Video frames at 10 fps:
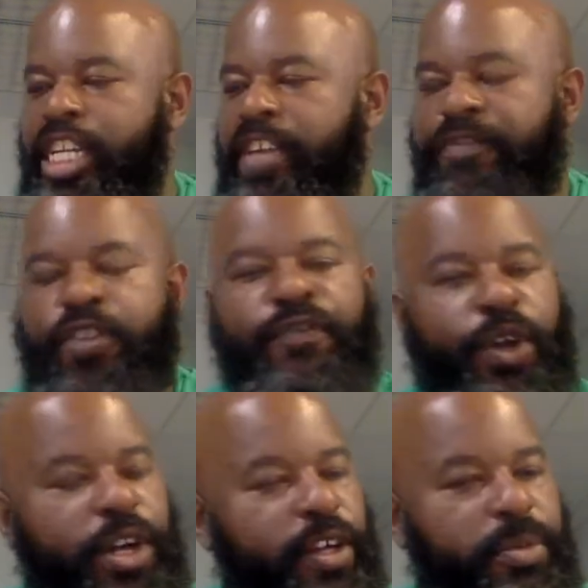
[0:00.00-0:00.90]
if you
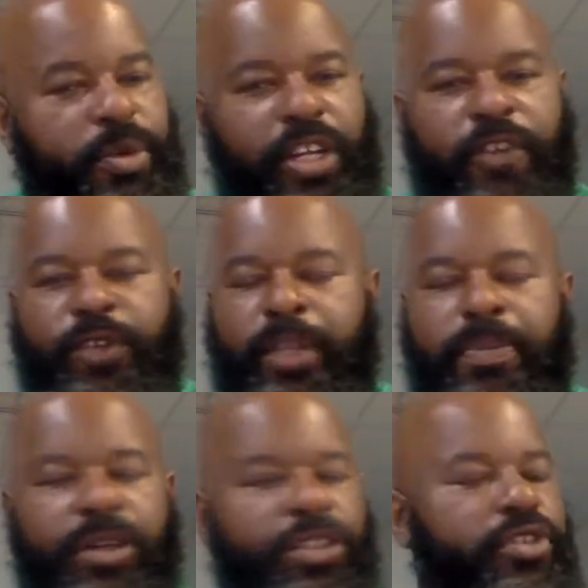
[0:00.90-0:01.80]
feel comfortable enough with the
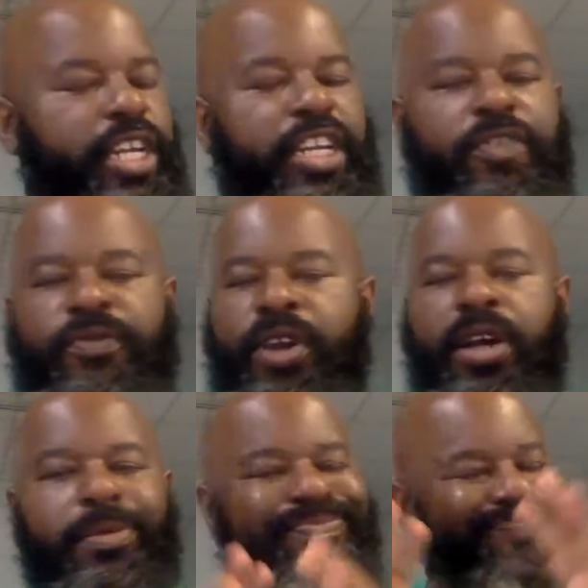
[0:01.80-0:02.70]
person you're getting it
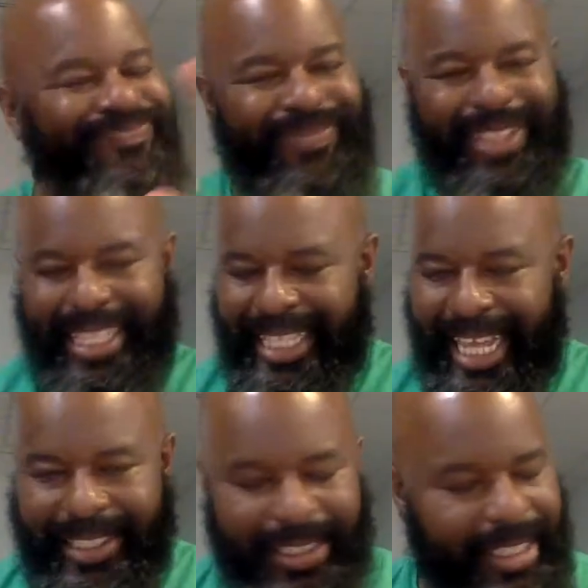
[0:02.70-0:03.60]
from,
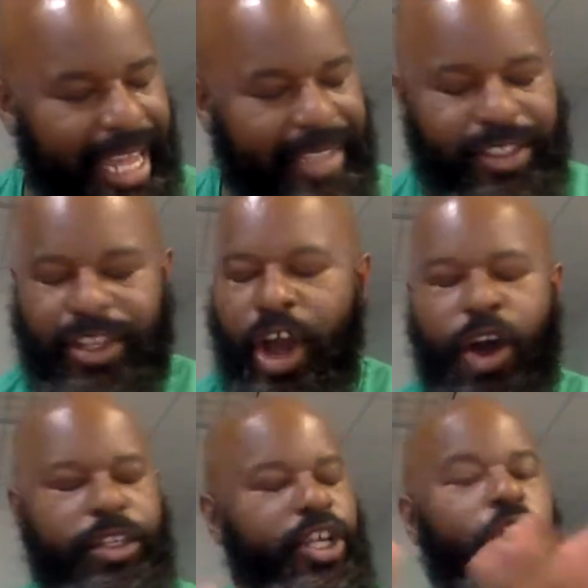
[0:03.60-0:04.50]
that's
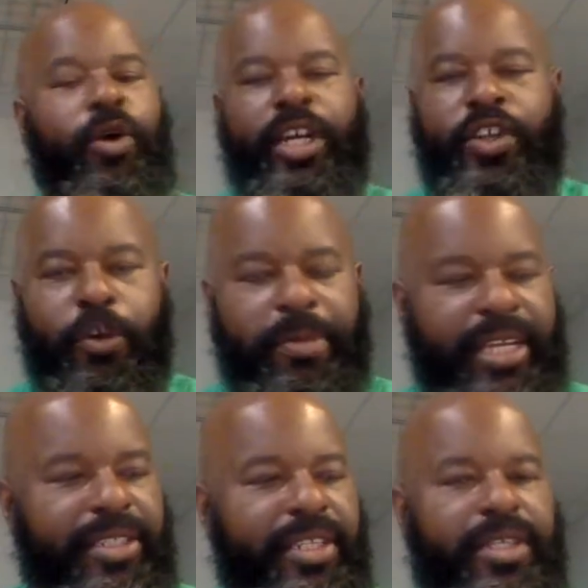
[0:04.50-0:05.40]
all totally your
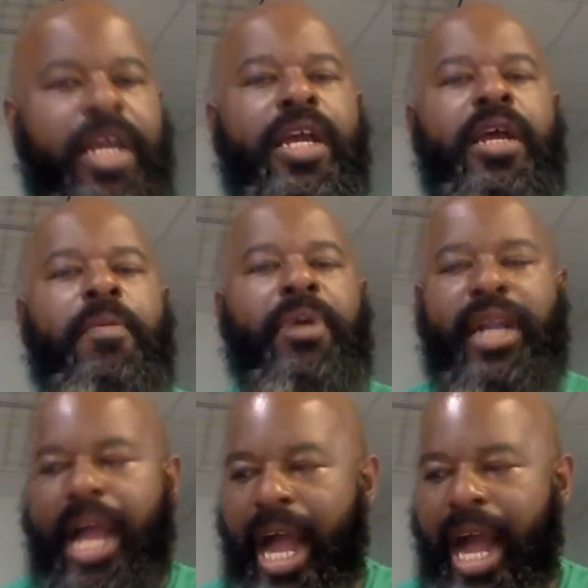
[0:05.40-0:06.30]
business.
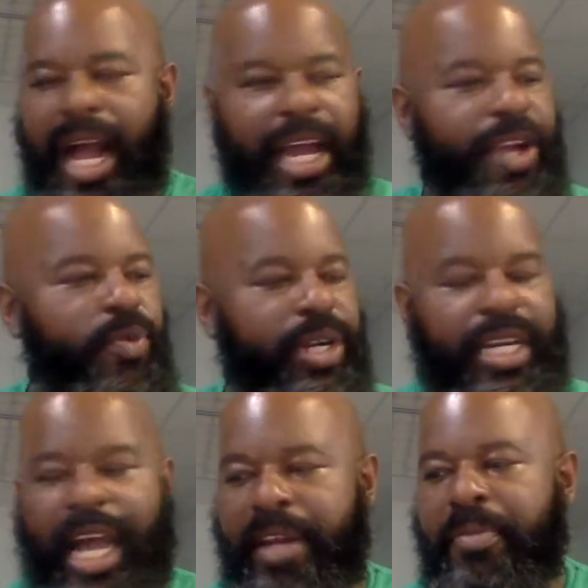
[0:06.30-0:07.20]
But I would
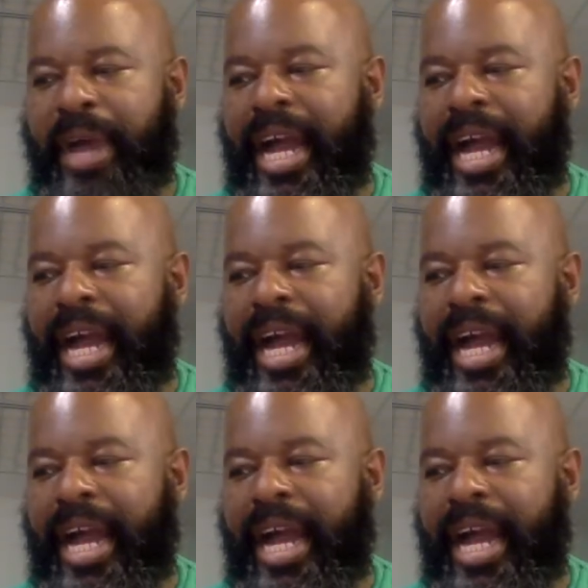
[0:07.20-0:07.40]
not